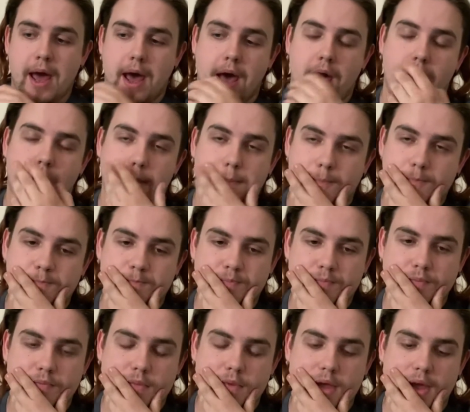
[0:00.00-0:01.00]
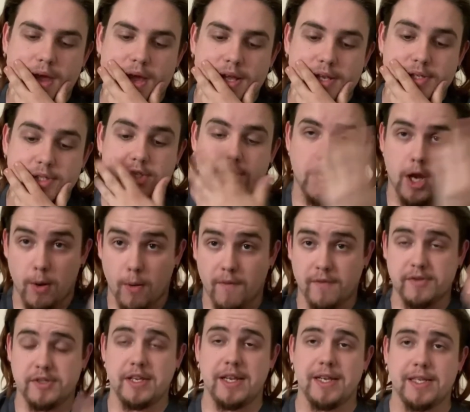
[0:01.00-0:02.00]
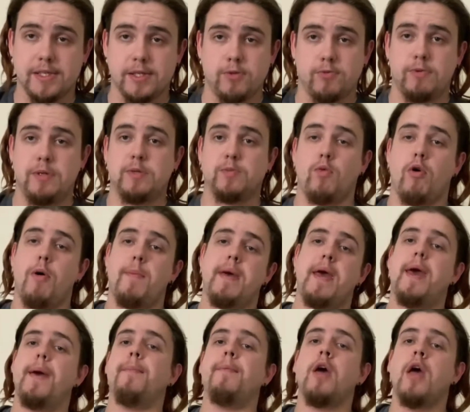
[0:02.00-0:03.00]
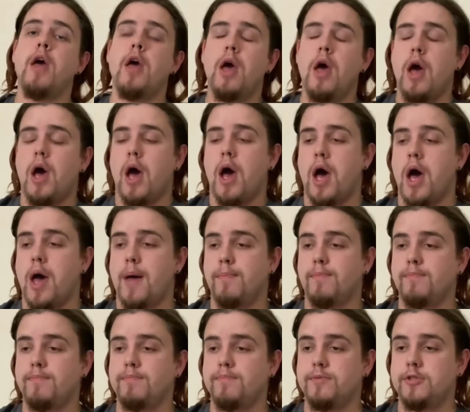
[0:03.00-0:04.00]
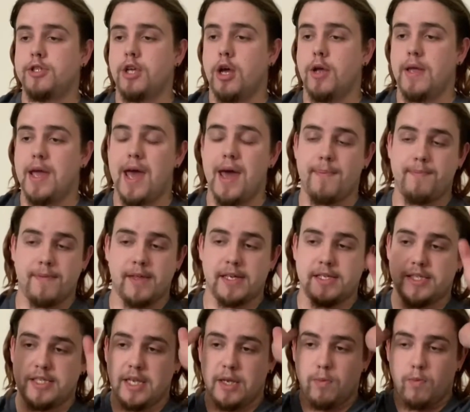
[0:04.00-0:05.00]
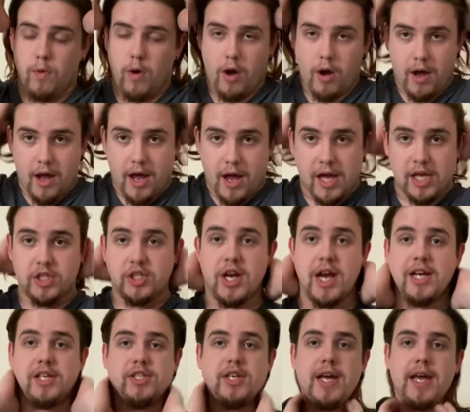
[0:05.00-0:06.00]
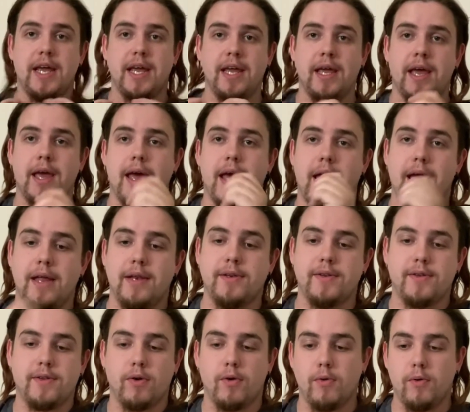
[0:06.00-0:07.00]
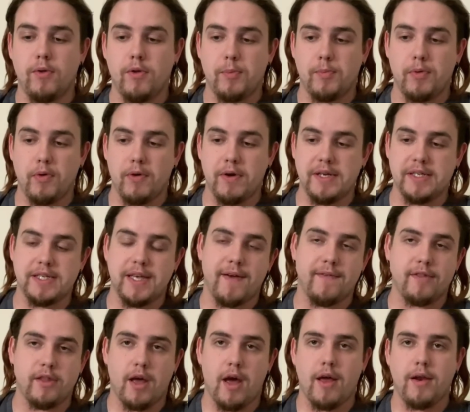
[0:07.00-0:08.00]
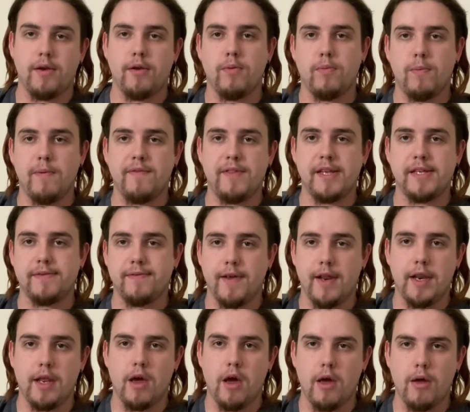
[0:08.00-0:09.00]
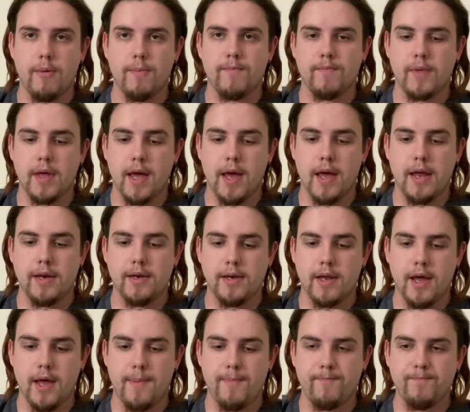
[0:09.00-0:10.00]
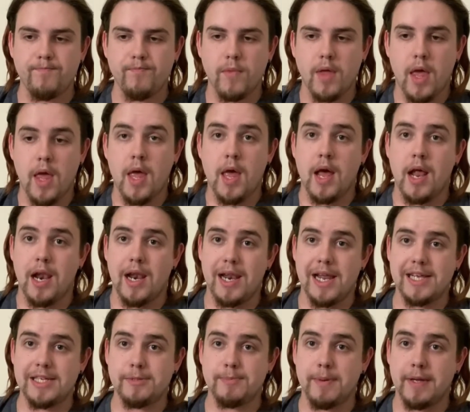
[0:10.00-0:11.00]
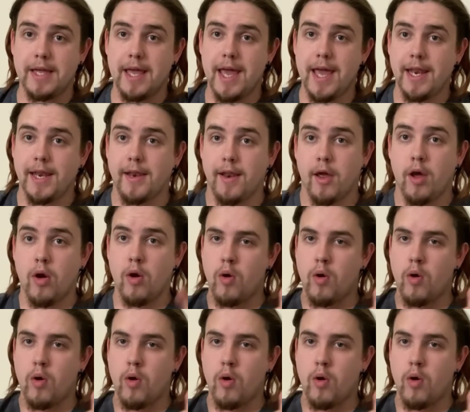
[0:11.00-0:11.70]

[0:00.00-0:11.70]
And so, obviously, this is the reason why I'm here. So, yeah, let's see what JJ and all the boys have done with this video. And let's begin.